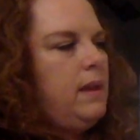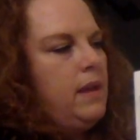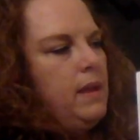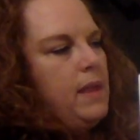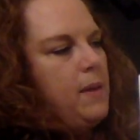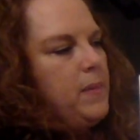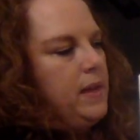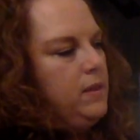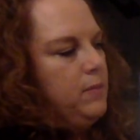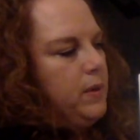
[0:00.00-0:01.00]
And that
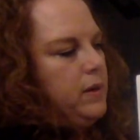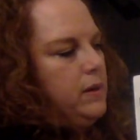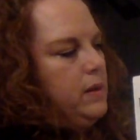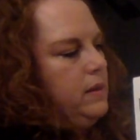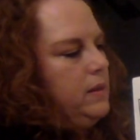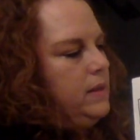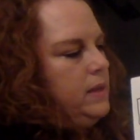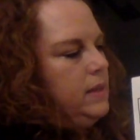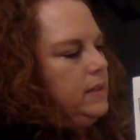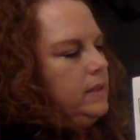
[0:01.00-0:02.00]
made the word
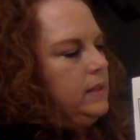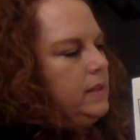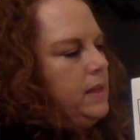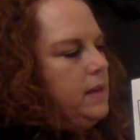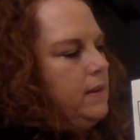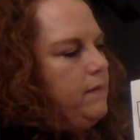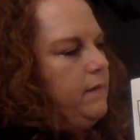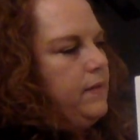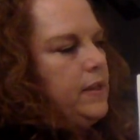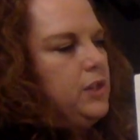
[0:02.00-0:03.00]

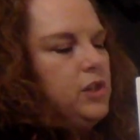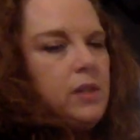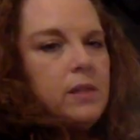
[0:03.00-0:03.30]
Sunfish,